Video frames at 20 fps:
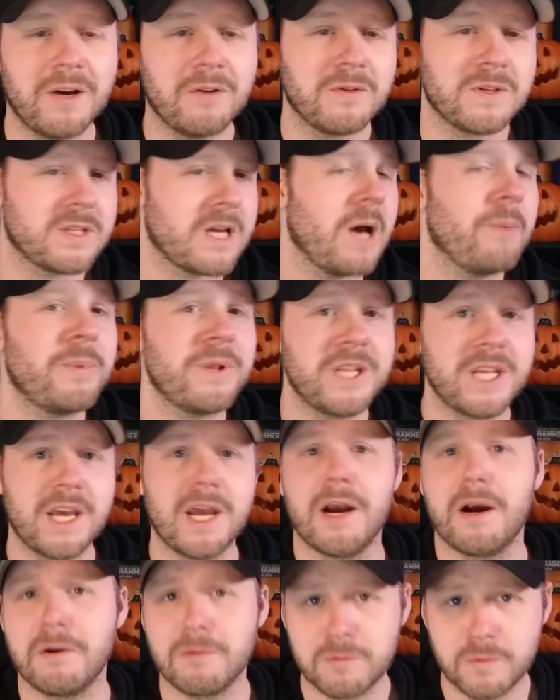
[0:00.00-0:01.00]
it was up in the
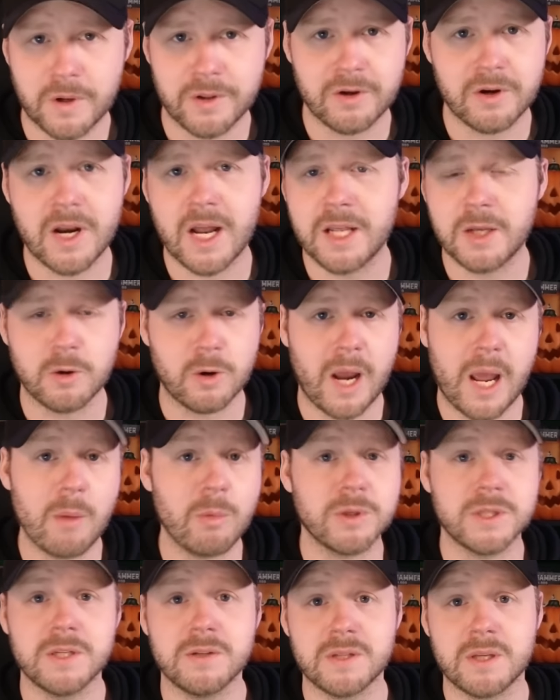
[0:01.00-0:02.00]
air whether or not you were
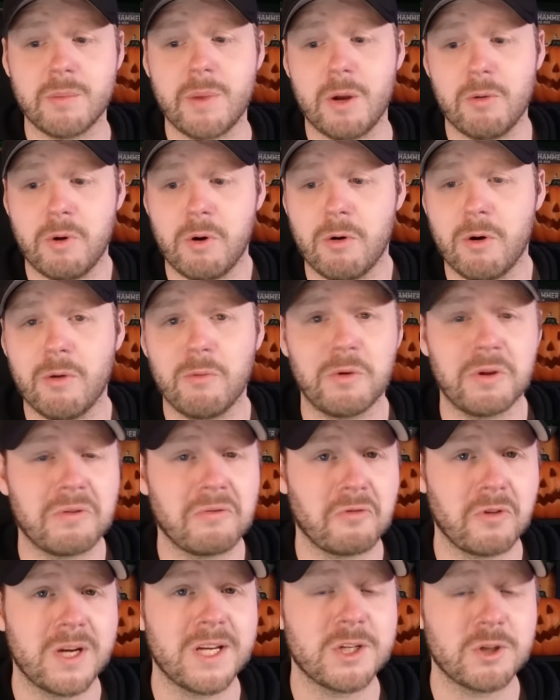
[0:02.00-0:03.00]
able to use command reroll with
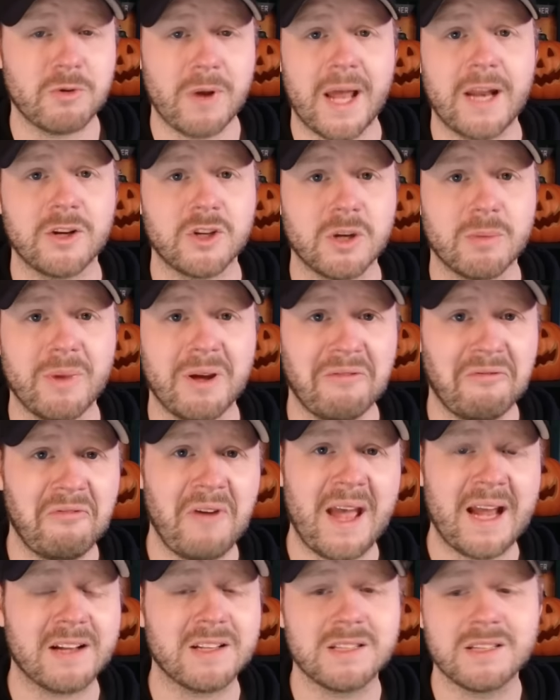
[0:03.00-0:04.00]
free stratagem
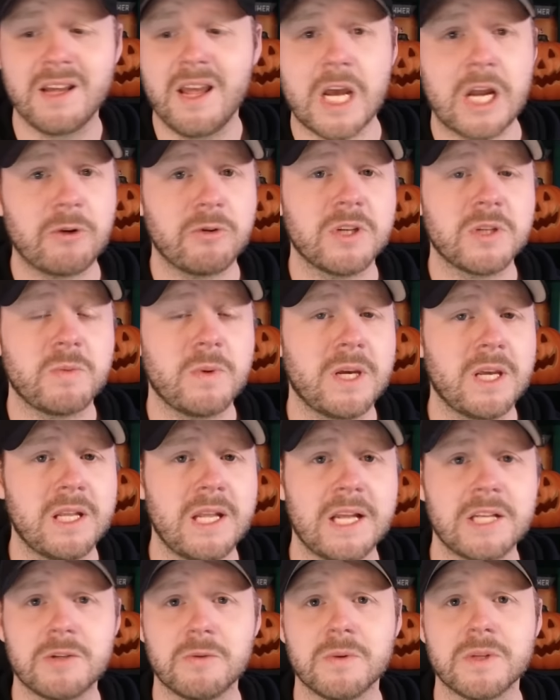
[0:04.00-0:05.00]
effects? Generally speaking,
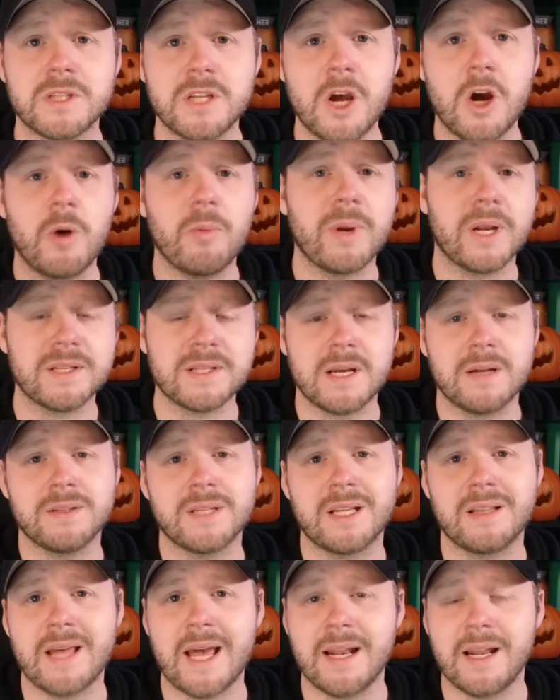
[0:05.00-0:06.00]
the answer was no, but it sounds
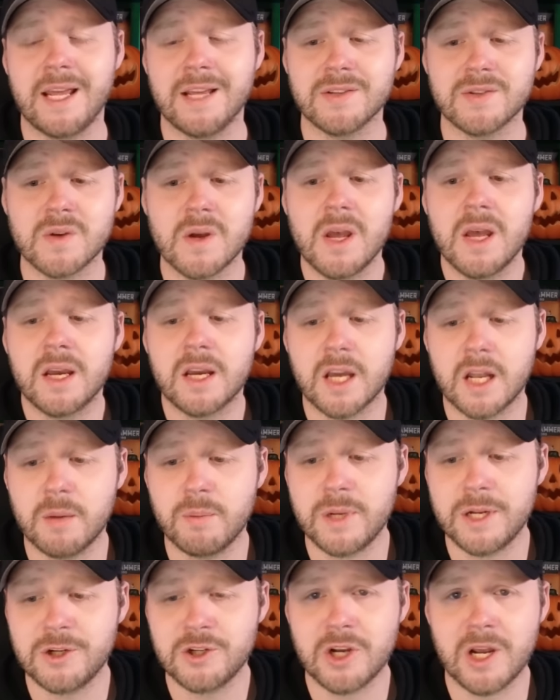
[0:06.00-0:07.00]
like that is going to
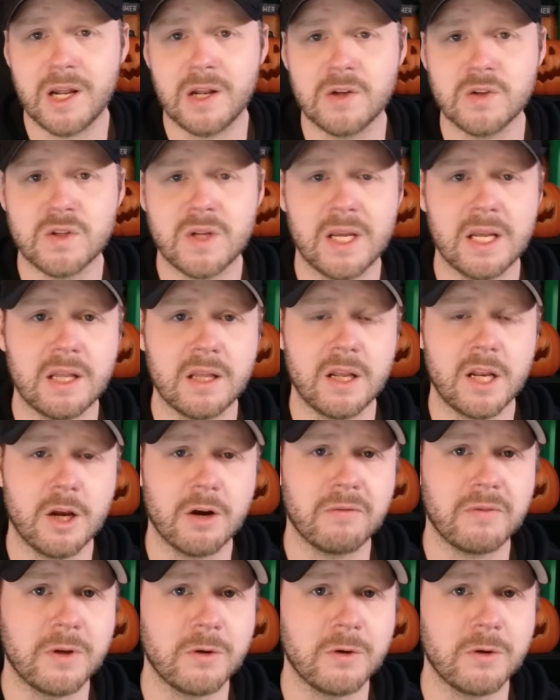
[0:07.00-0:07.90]
be changed in the near